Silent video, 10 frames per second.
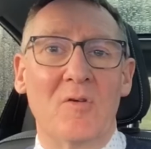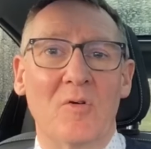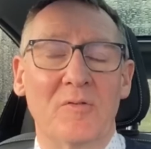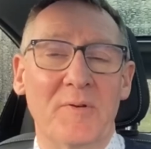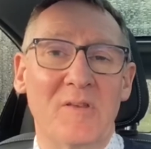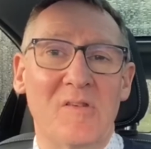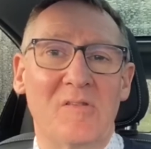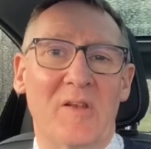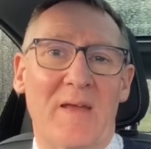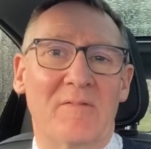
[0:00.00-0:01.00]
course, because it's
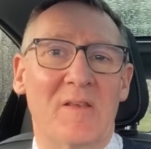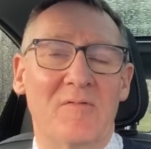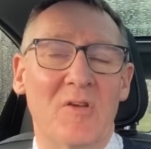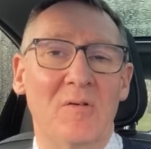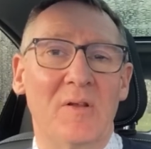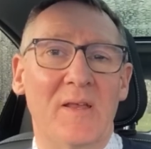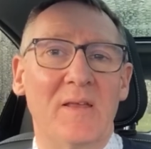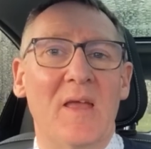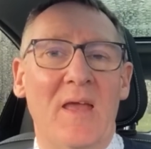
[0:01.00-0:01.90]
got active cooling,